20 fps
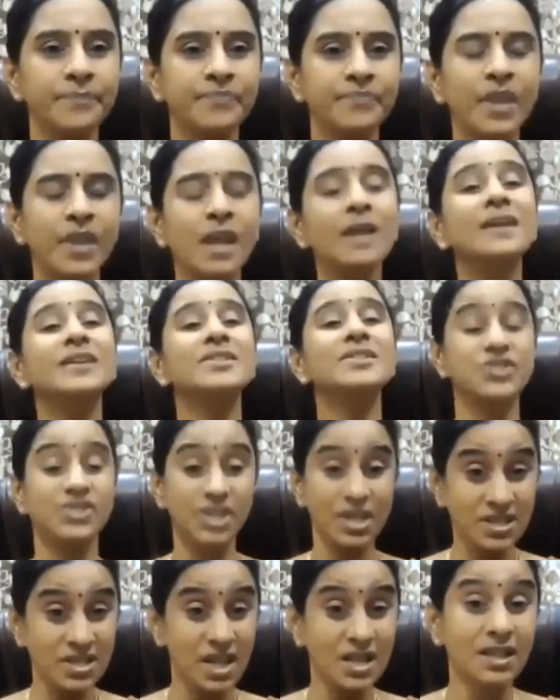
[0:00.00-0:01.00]
It is
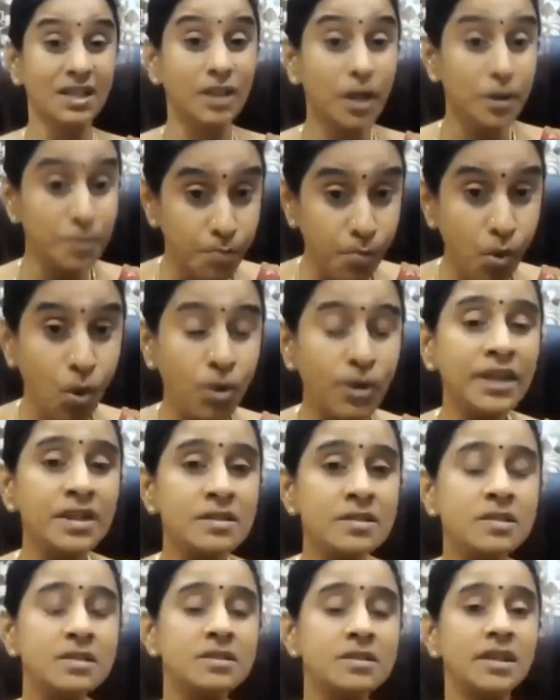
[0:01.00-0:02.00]
just another boring
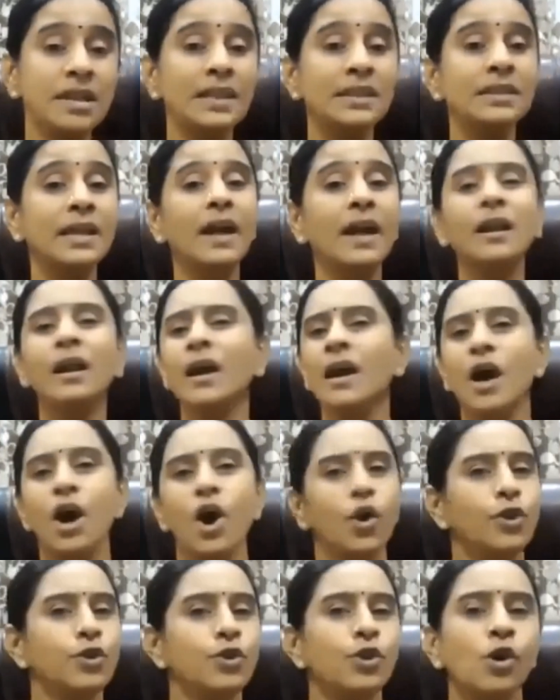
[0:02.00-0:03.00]
detail that
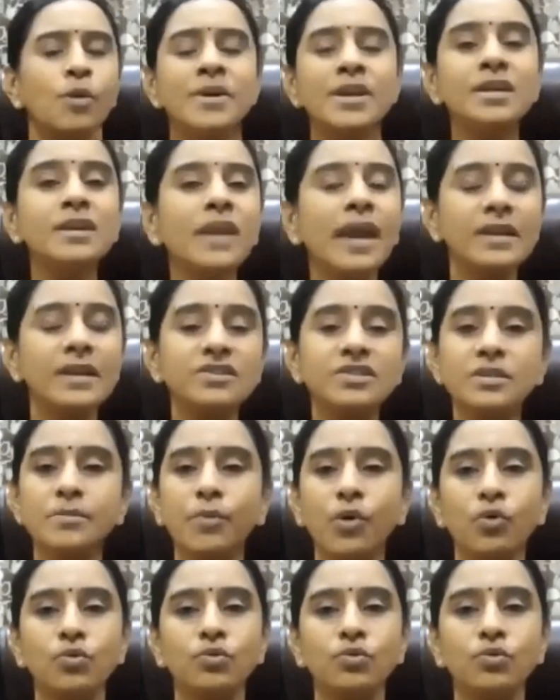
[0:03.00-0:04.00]
nobody cares
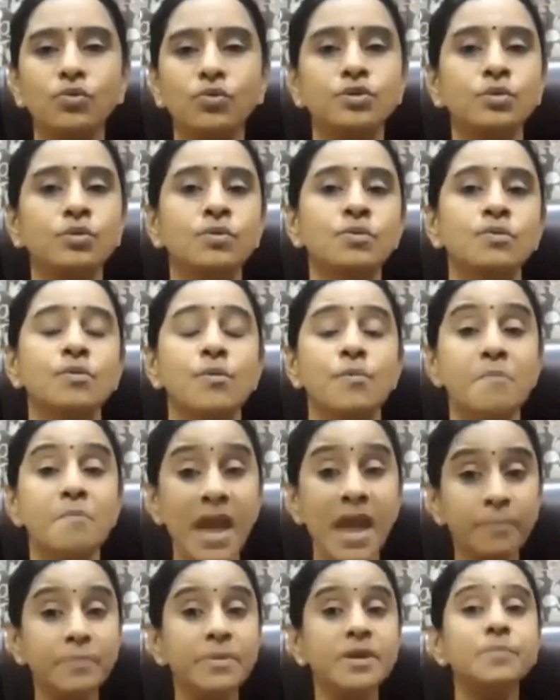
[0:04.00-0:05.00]
about. To
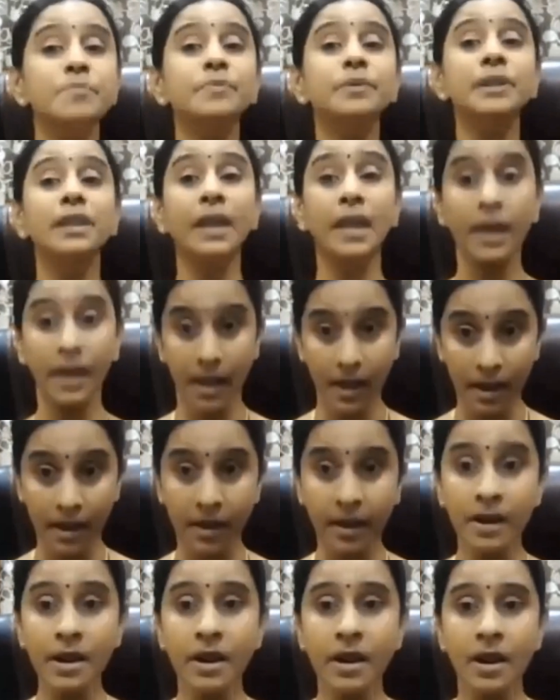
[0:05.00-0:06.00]
make people
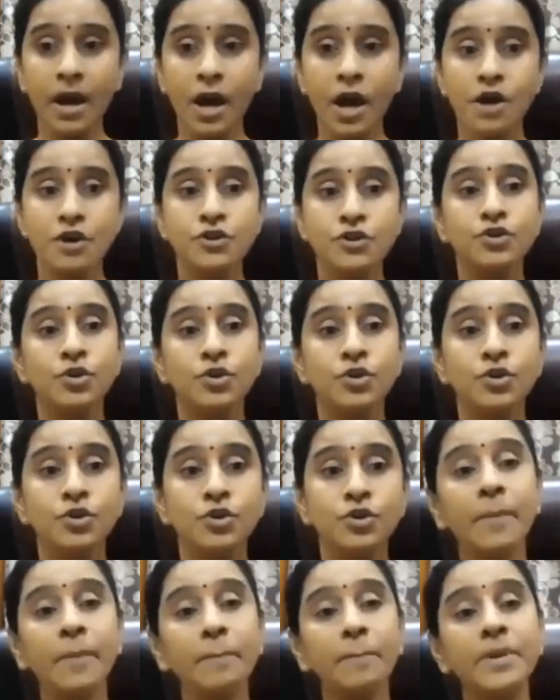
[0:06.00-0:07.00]
care, to
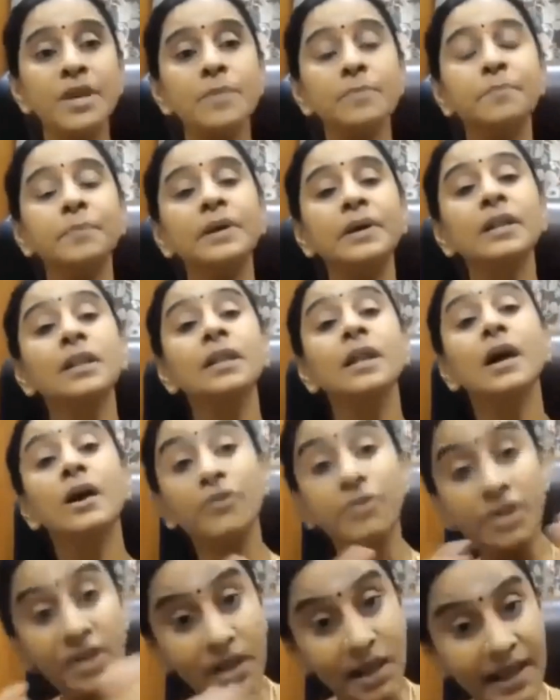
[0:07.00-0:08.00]
make people
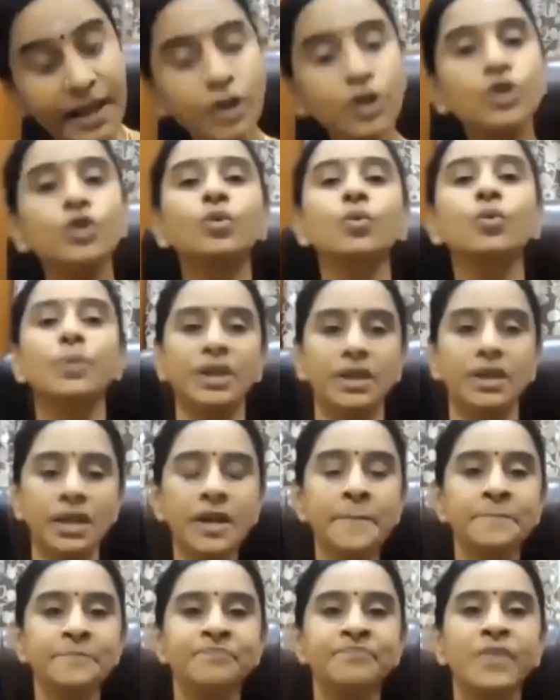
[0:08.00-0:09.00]
relate to
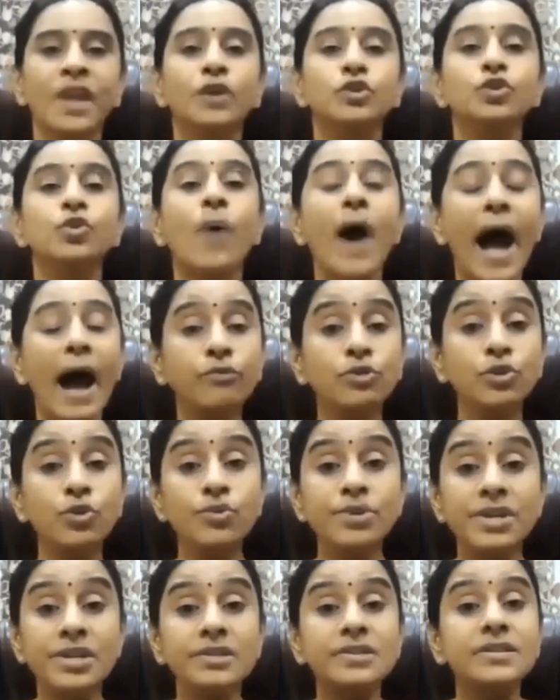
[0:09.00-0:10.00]
it, you have
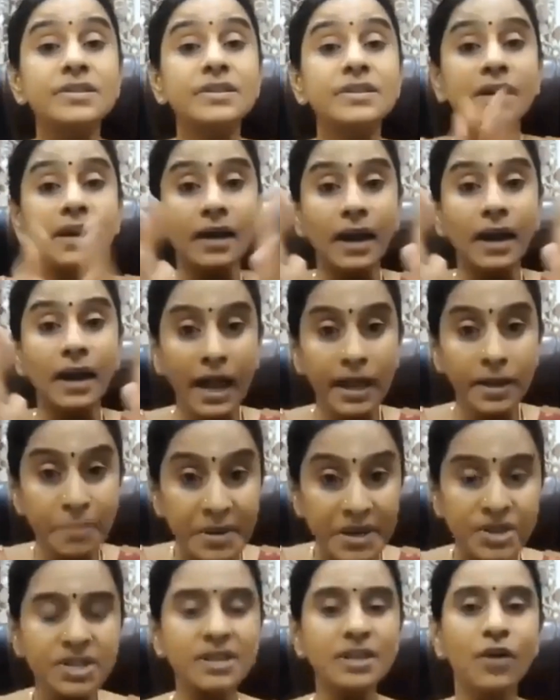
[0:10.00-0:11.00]
to describe
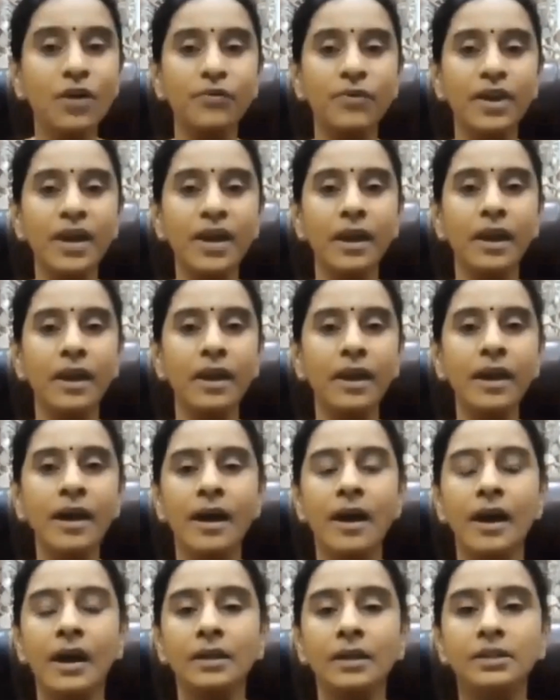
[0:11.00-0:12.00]
it in a way
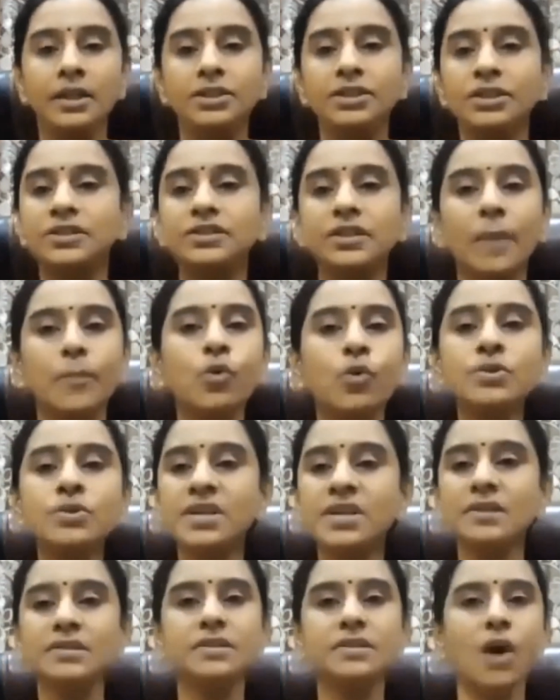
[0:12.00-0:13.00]
that the
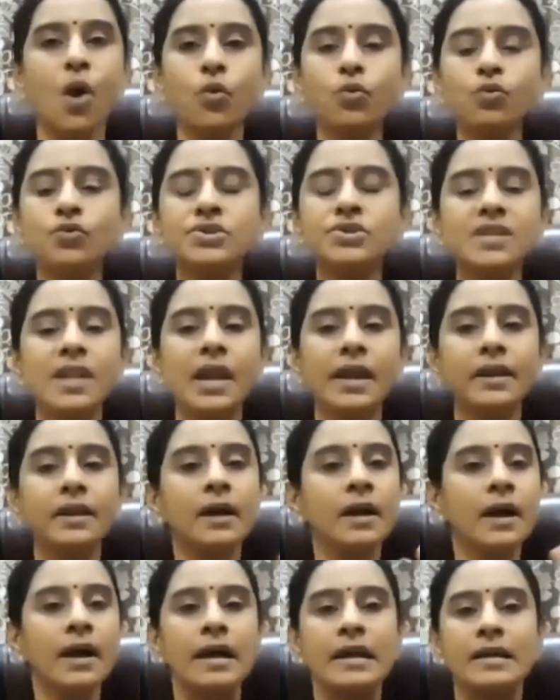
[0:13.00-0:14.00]
samosa sounds like
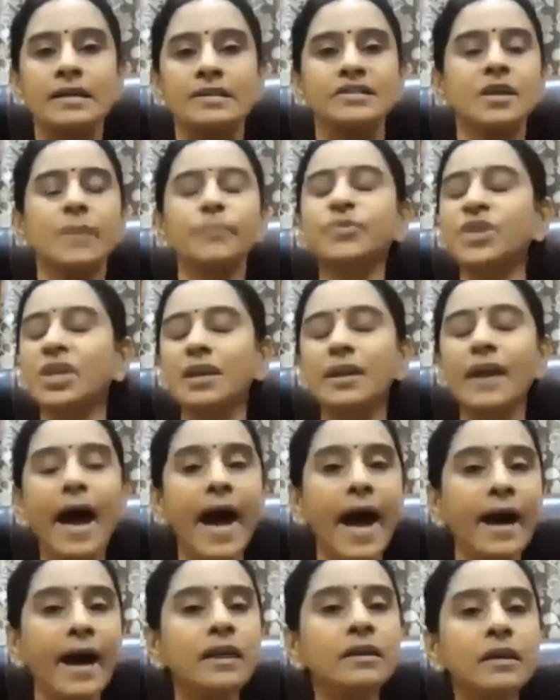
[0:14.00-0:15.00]
something
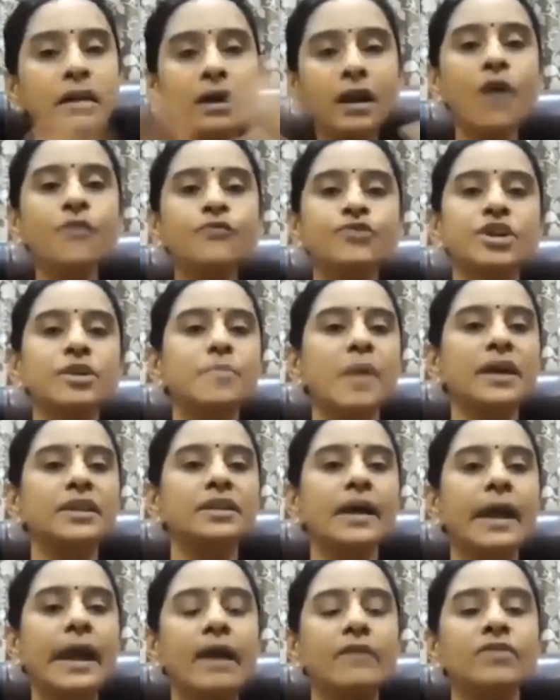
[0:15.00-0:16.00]
handcrafted by the
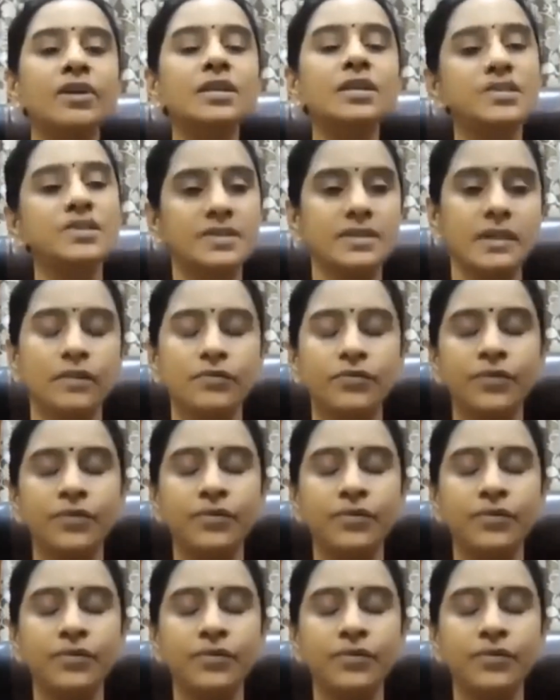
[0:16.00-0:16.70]
heaven itself.